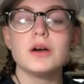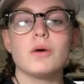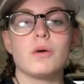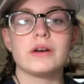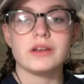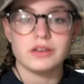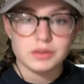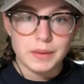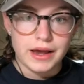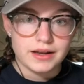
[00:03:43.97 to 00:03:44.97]
or you can use
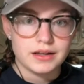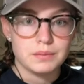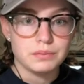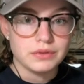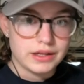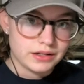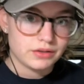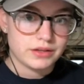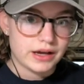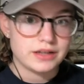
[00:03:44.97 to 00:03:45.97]
a pen and blend
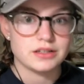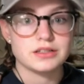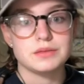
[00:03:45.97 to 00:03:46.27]
out the edges